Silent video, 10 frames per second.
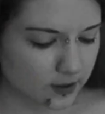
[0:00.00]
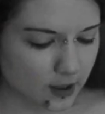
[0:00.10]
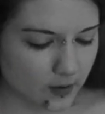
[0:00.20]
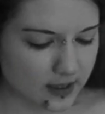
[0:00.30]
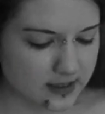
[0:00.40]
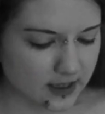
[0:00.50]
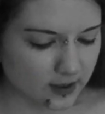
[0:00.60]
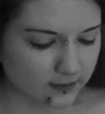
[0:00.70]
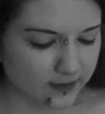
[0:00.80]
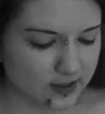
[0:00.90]
No idea
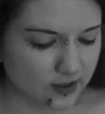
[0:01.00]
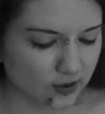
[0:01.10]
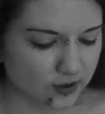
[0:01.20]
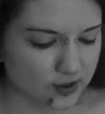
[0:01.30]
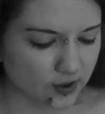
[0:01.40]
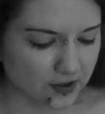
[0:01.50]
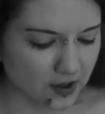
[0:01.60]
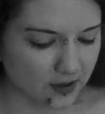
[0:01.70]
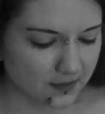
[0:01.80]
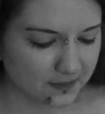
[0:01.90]
if it's cooked or
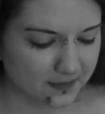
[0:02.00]
not.